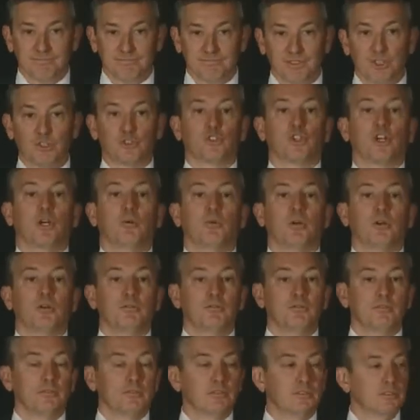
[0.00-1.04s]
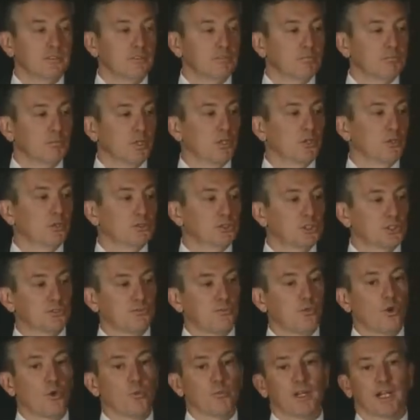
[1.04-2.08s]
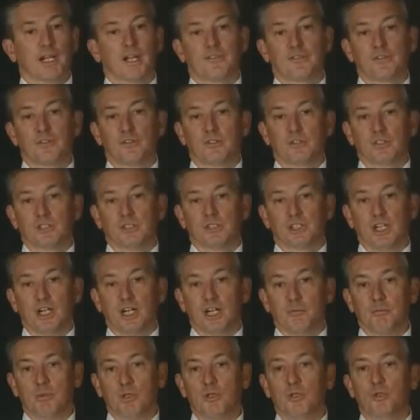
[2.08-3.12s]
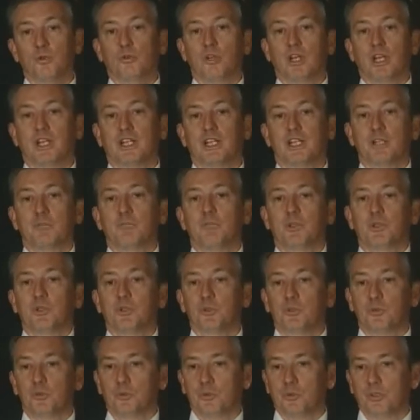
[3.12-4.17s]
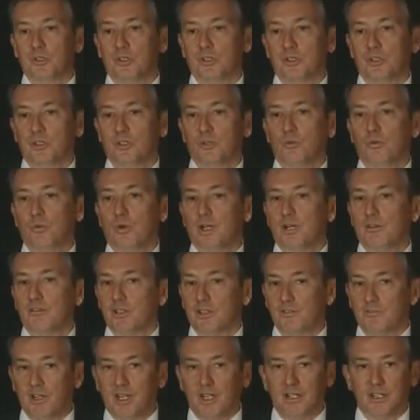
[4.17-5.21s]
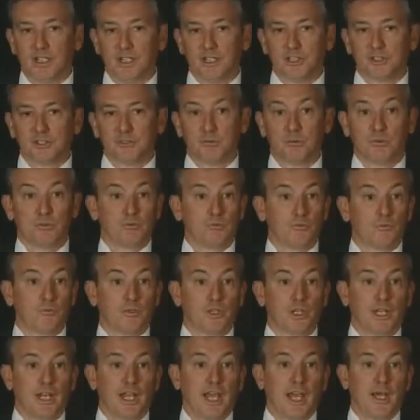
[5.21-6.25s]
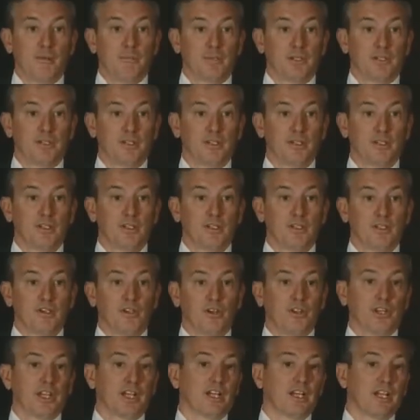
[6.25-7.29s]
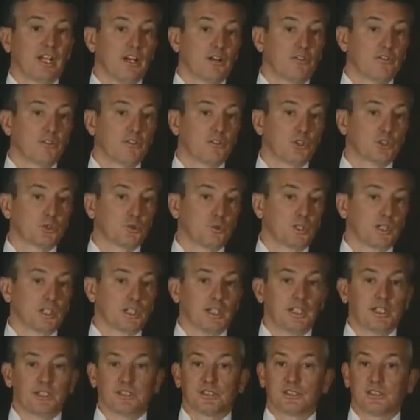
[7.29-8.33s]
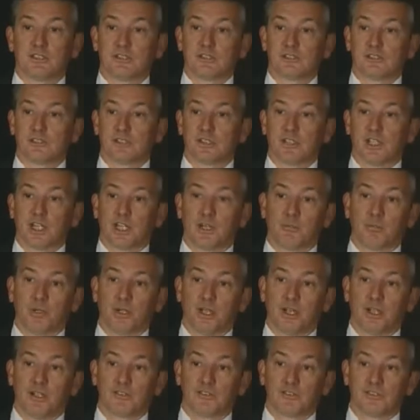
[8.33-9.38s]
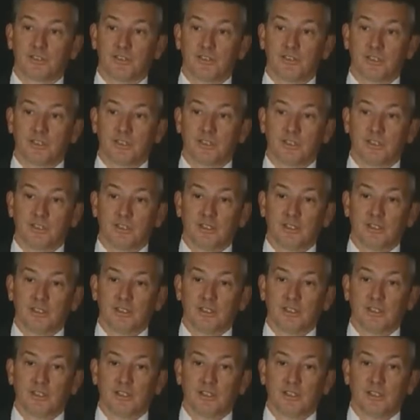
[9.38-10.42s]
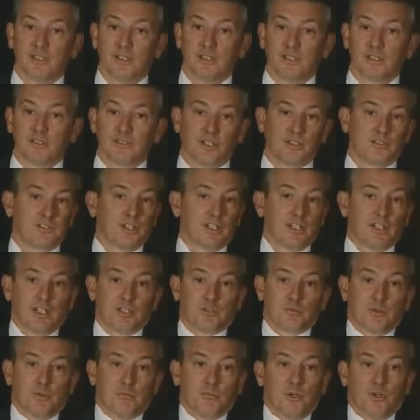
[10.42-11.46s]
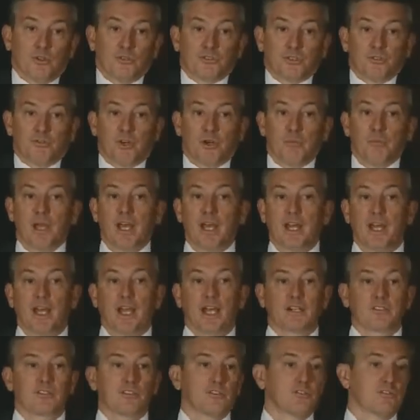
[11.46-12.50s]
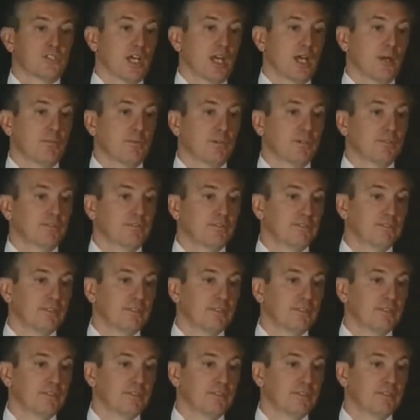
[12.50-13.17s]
in trouble, but who's his foreman out there on the job? Who let him do whatever the violation that happened? Are they allowing those shortcuts to take place? Because I'll tell you, that's where most of our bad accidents happen.